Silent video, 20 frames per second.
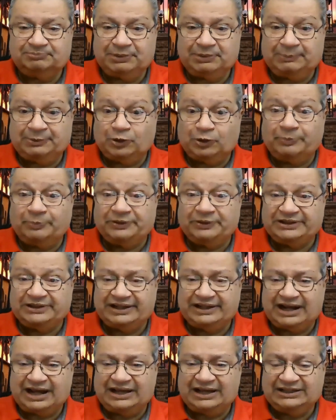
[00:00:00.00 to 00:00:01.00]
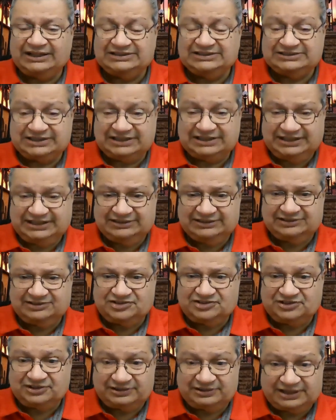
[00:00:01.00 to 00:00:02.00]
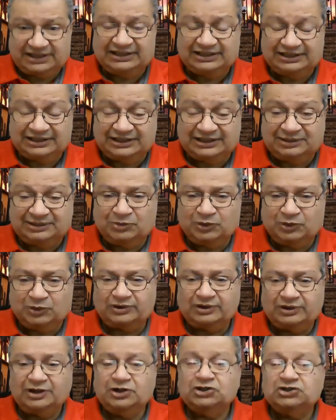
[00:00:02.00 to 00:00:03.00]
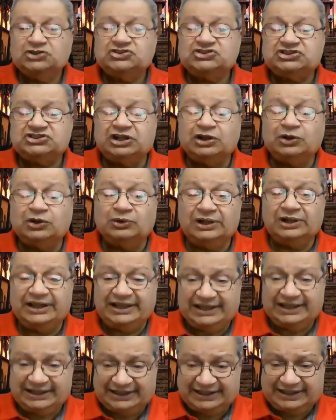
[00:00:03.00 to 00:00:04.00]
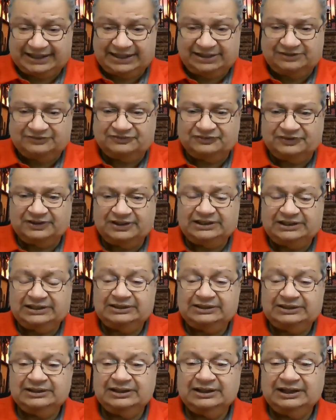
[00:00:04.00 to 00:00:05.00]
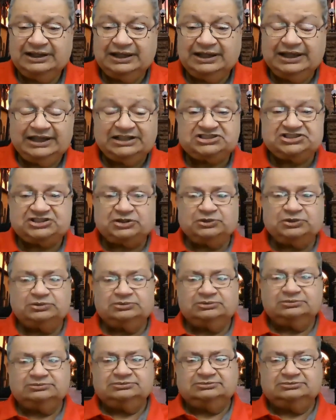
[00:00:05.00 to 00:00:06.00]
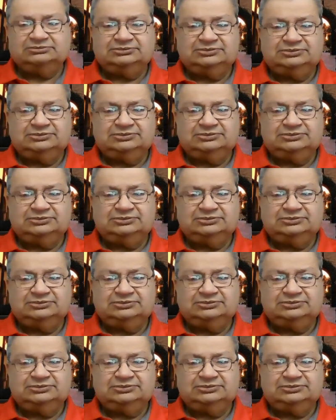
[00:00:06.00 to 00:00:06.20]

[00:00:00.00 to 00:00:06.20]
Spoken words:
People open their eyes and ears and think a little more slowly and carefully. And so